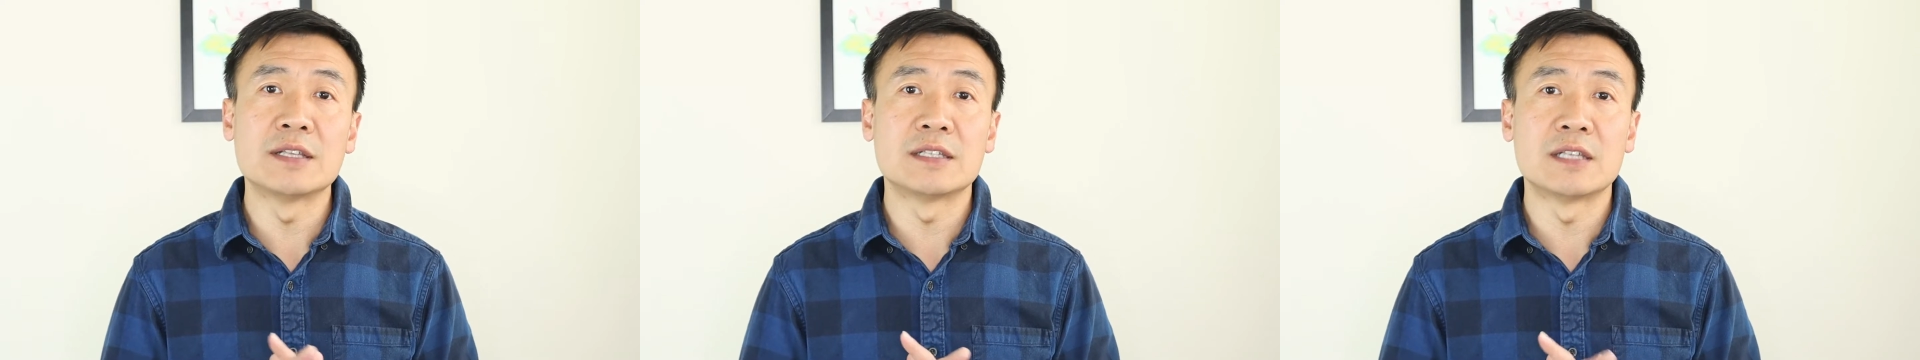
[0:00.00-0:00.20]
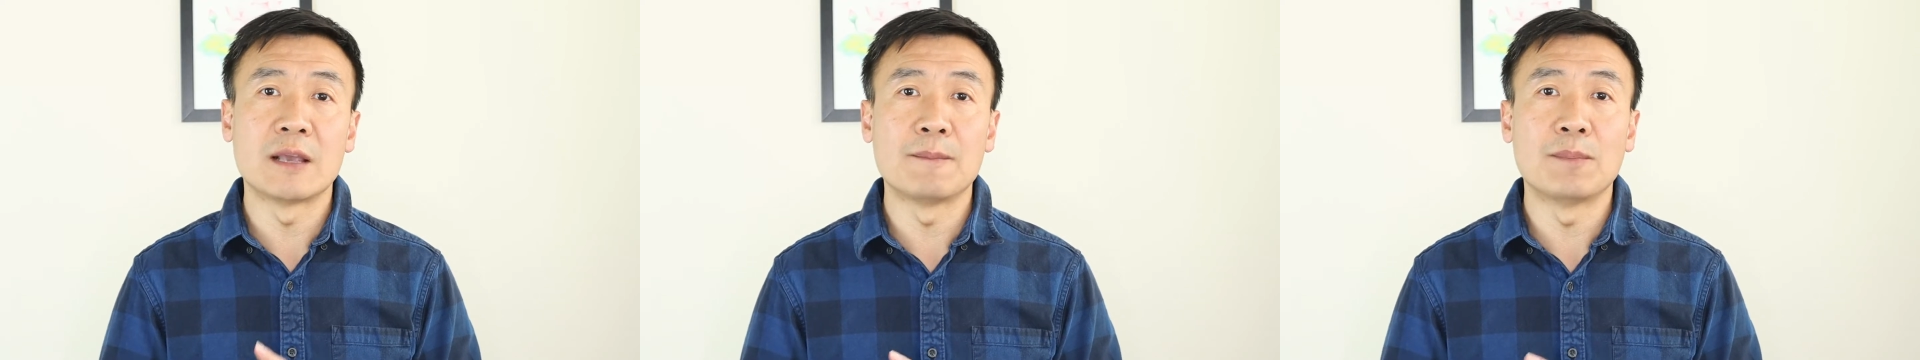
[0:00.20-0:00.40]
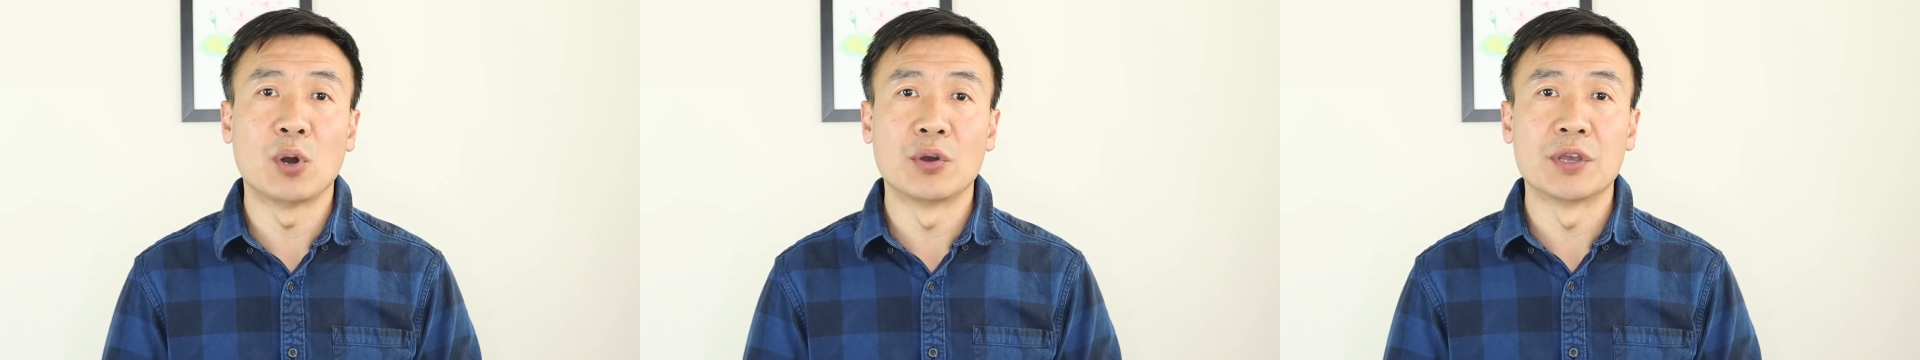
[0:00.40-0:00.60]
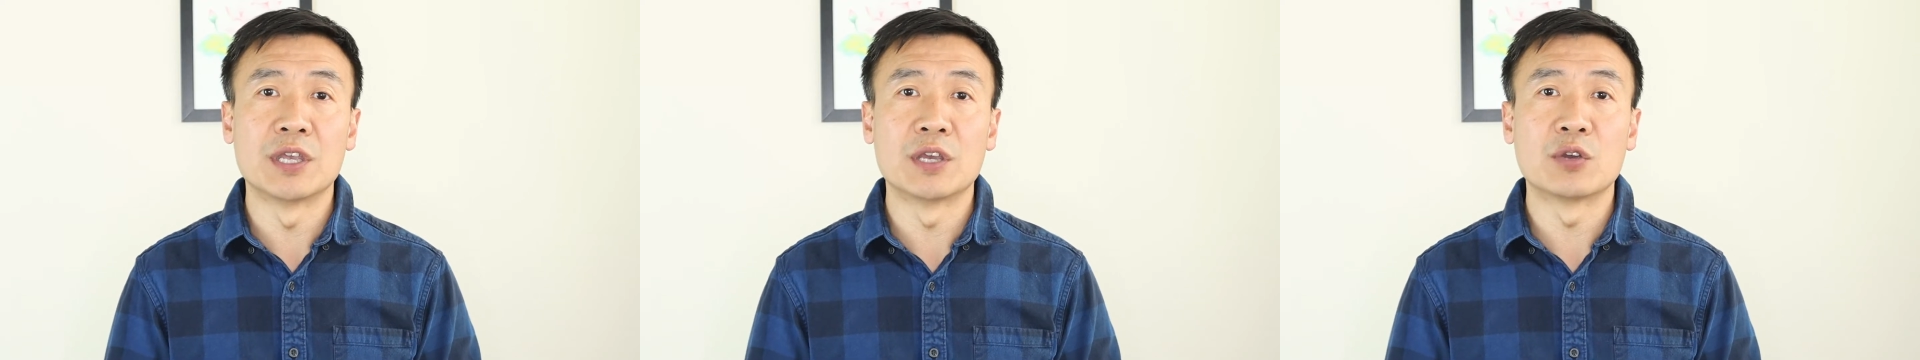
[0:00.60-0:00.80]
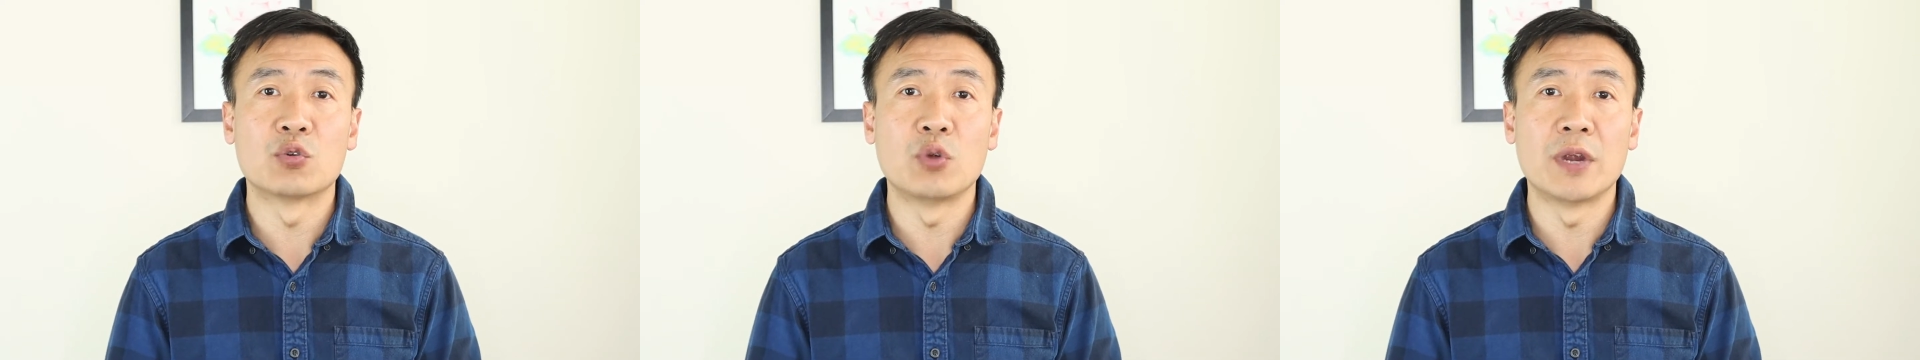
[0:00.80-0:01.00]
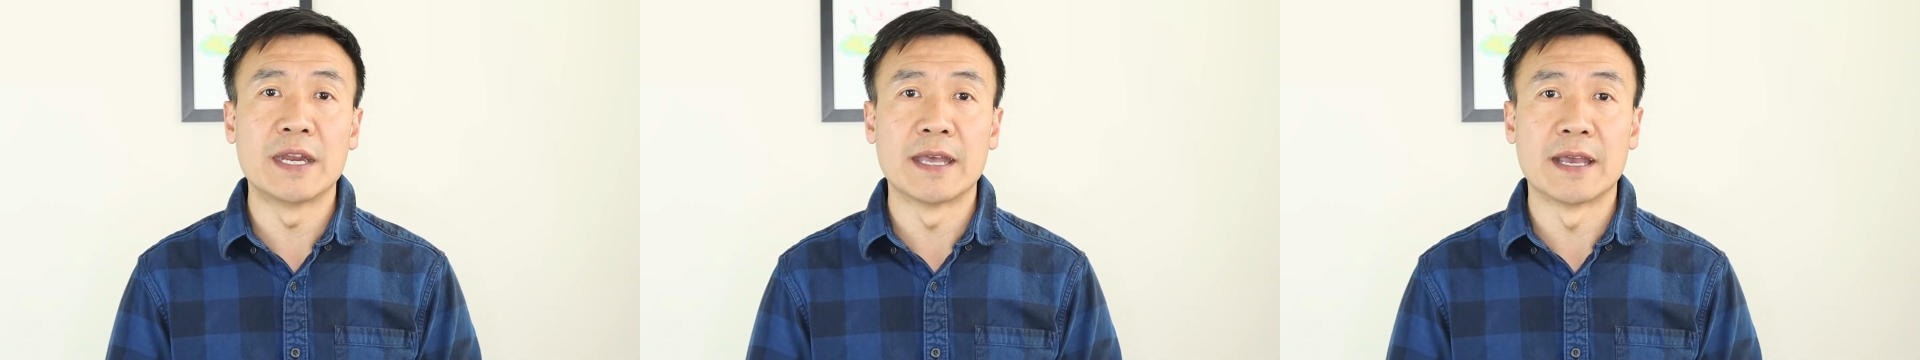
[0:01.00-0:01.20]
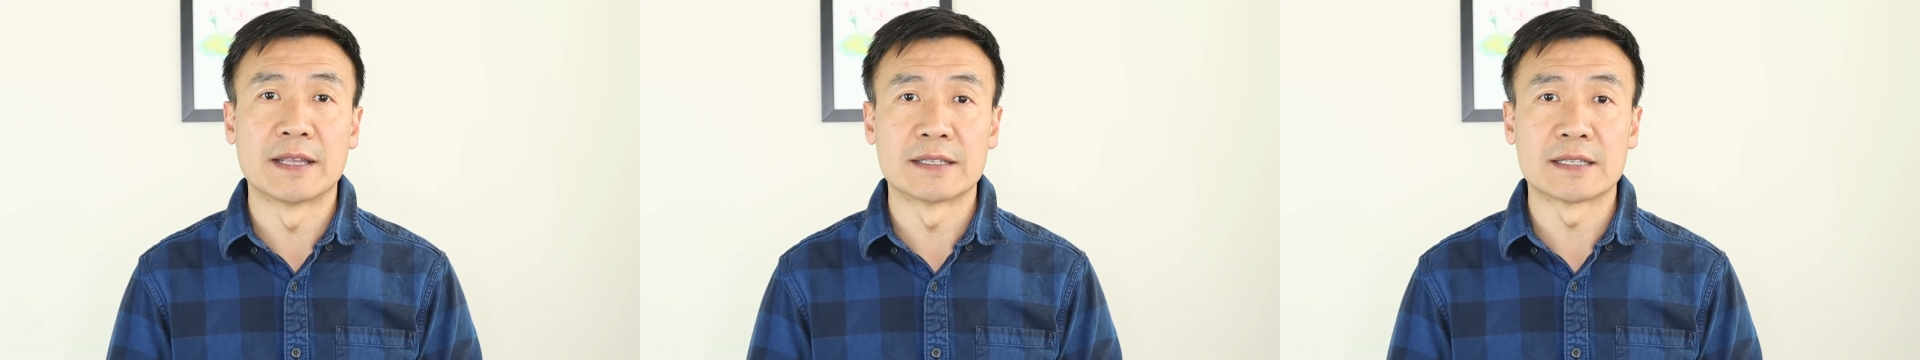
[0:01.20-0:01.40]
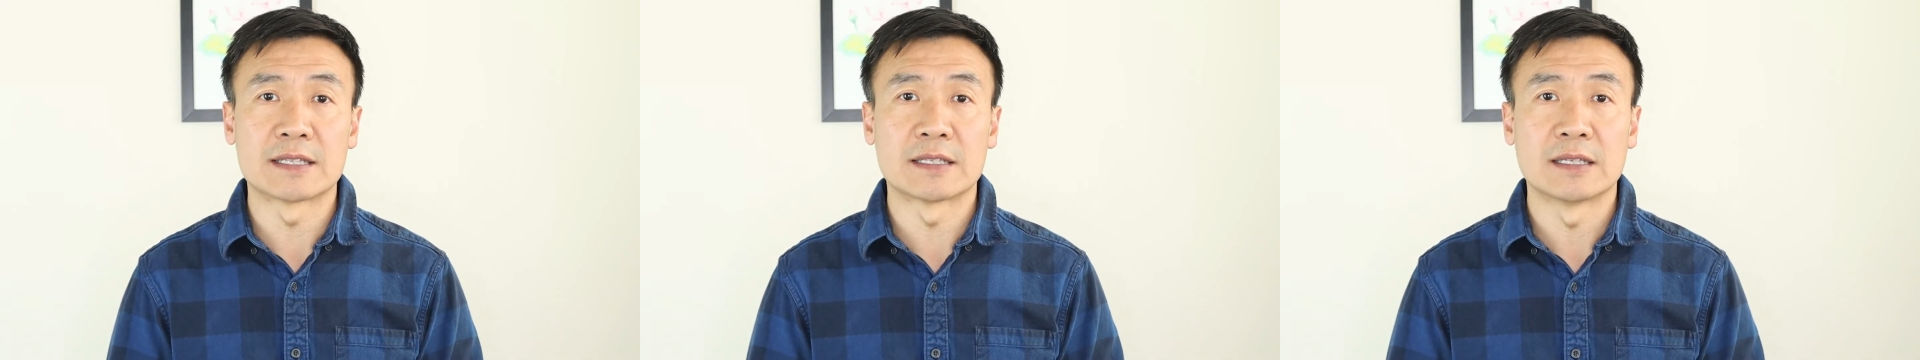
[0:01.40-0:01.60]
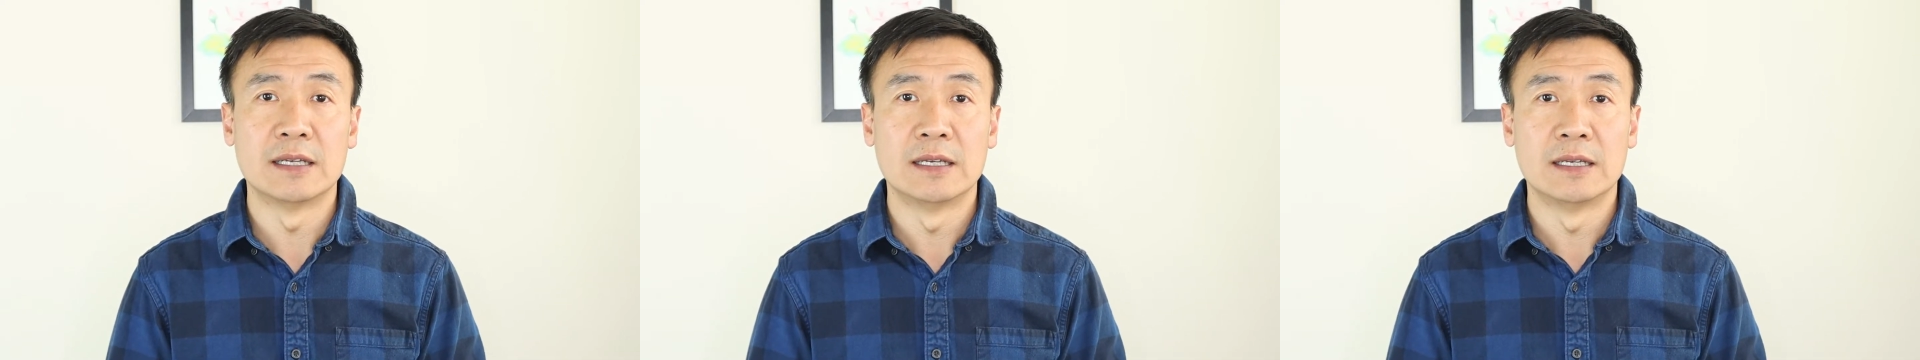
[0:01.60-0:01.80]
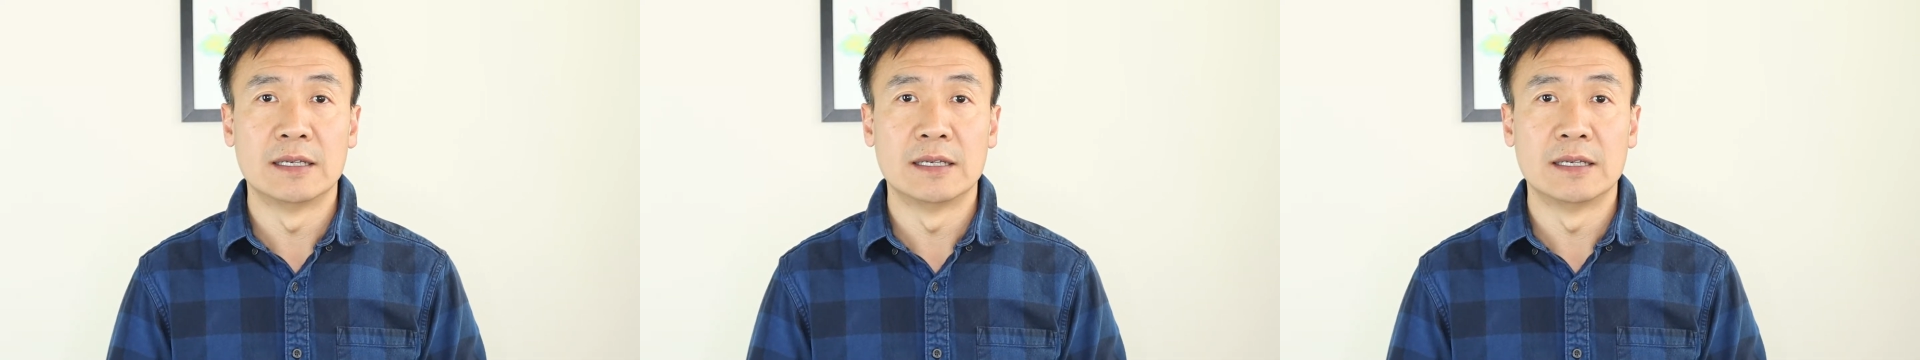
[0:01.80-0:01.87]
simple ingredients.